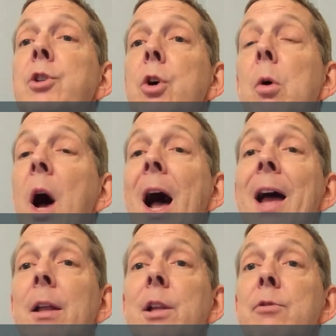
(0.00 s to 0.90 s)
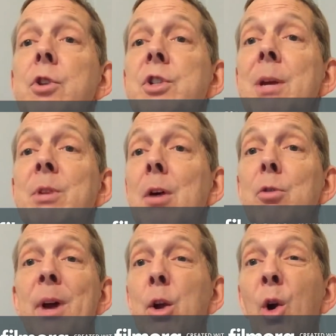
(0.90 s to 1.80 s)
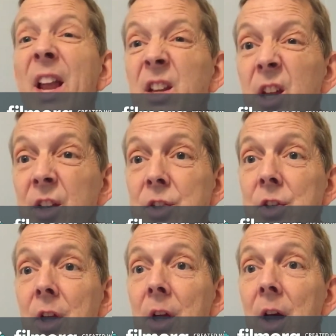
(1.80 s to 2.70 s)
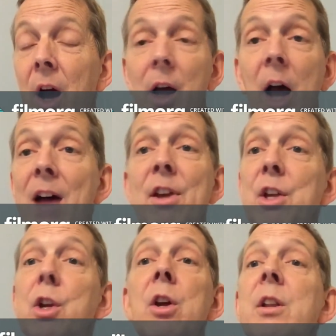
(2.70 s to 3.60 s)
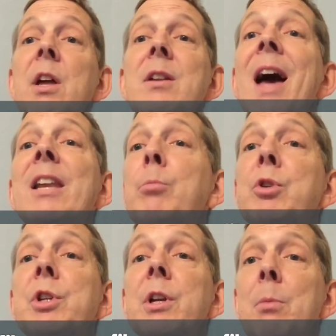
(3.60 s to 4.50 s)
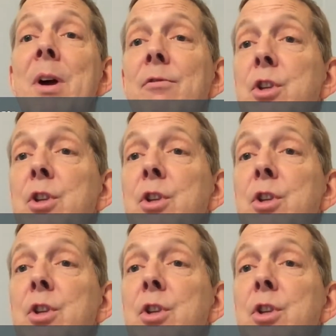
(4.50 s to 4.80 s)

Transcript: So I live in the same town with my grandkids. I've had to cut down 90% of my